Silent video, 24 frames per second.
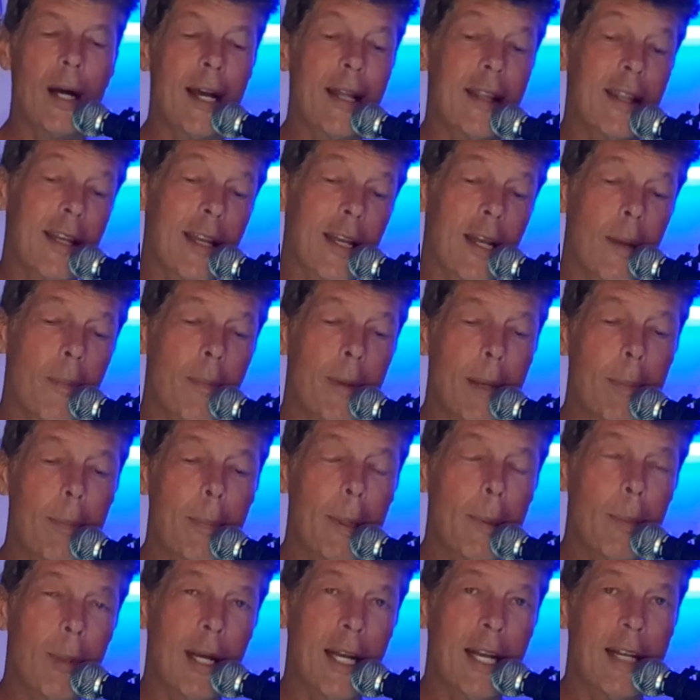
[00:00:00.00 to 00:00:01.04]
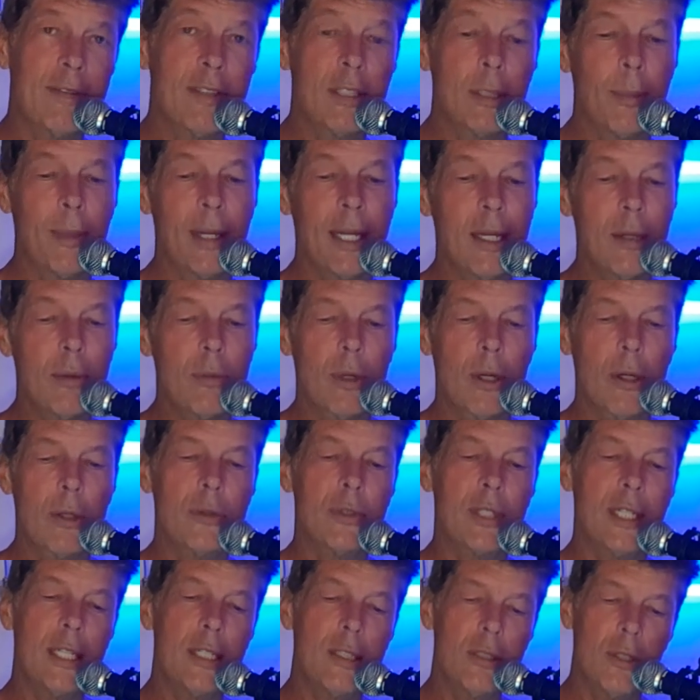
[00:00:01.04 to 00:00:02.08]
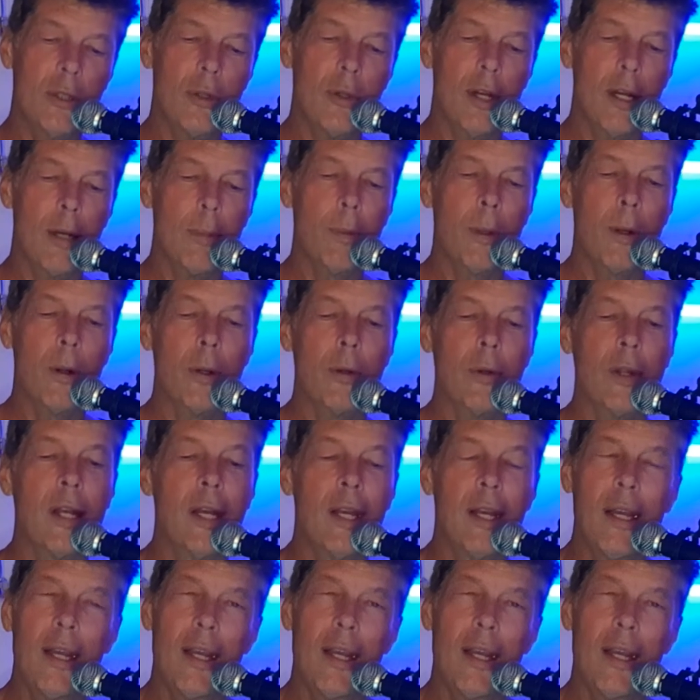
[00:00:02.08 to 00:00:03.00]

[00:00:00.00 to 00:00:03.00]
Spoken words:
I think I might be able to have some inroads into Uphold.